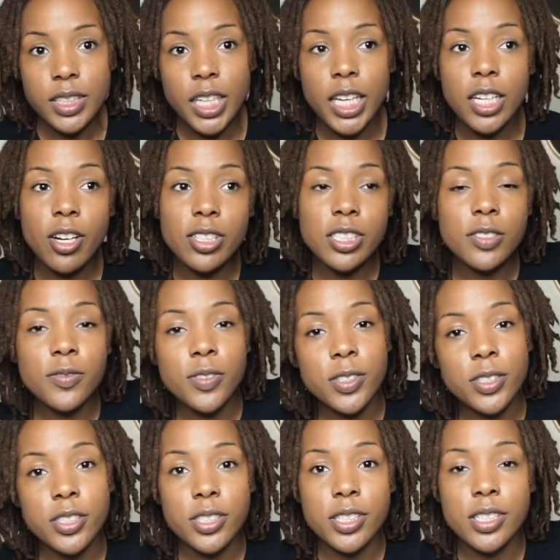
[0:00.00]
he caught his
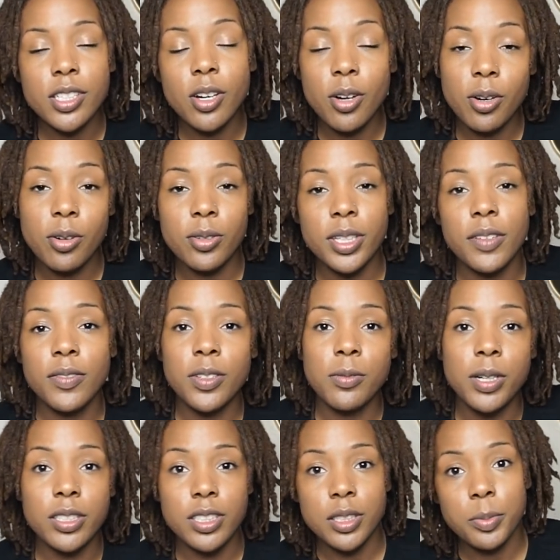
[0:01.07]
first cold if you
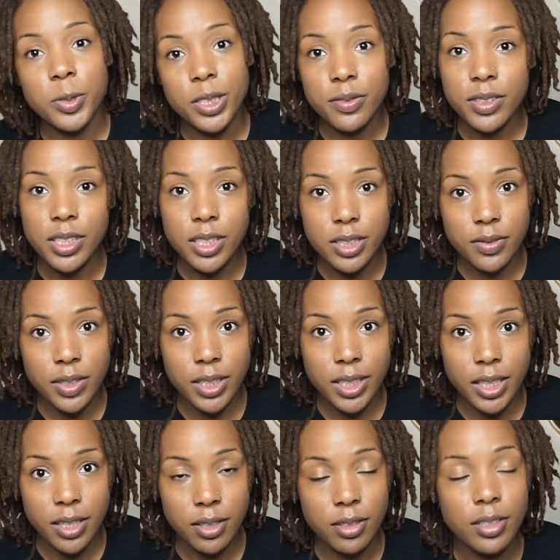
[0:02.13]
watched the previous
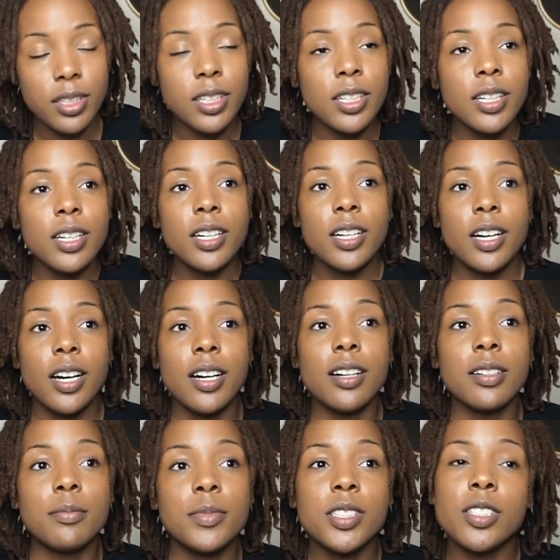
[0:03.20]
video.
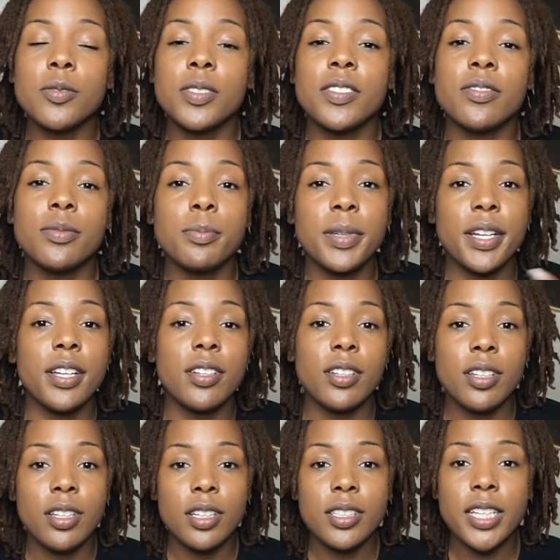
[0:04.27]
Um, so we've been
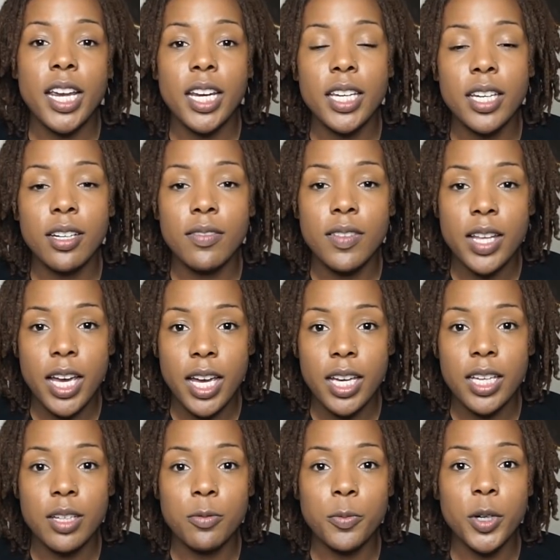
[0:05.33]
taking care of
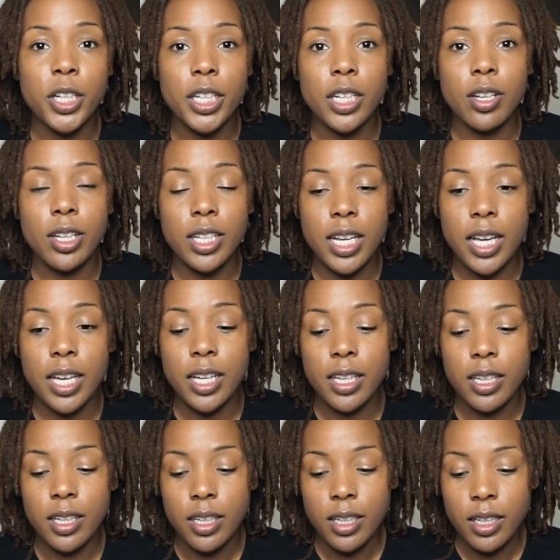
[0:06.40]
that and working on that.
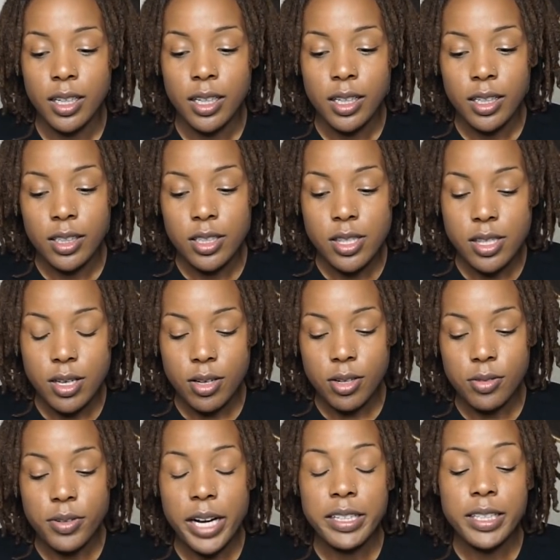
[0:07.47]

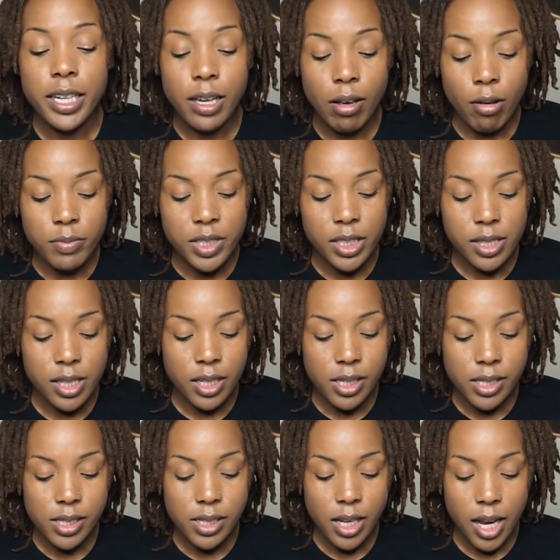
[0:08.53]
So right now I'm just in the
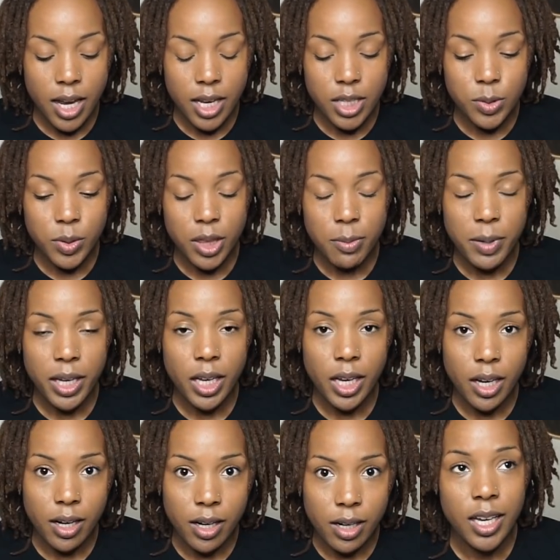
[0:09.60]
stage with my
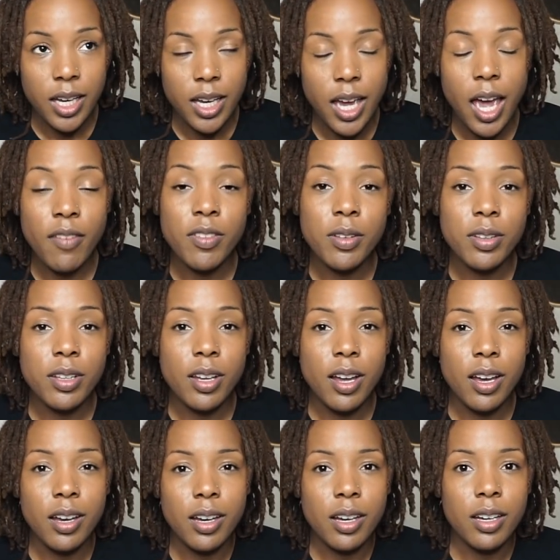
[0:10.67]
hair. Having
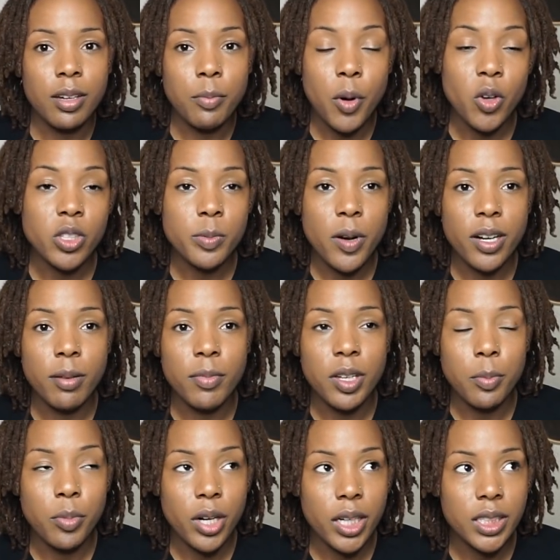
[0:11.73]
uh, postpartum
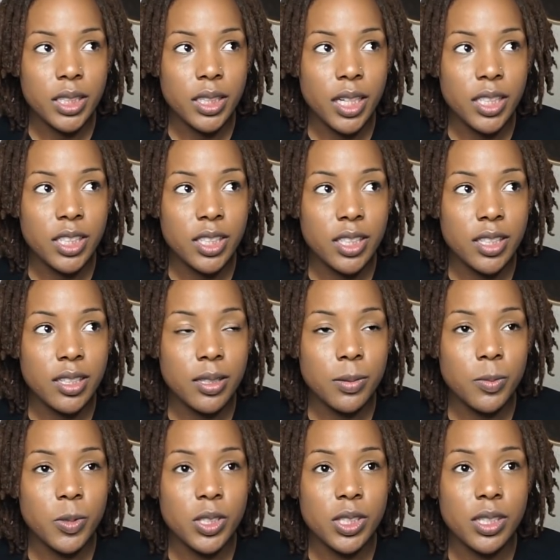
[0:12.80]
depression, I
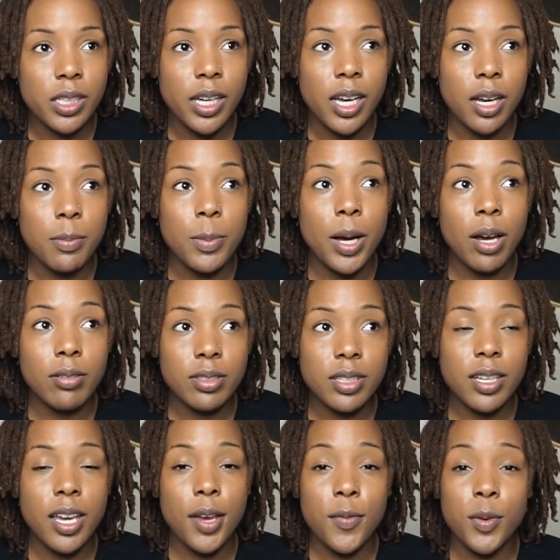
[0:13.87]
just was about to
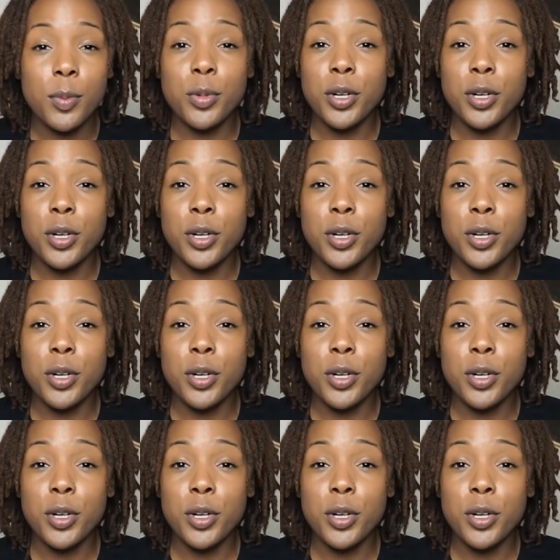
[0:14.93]
have a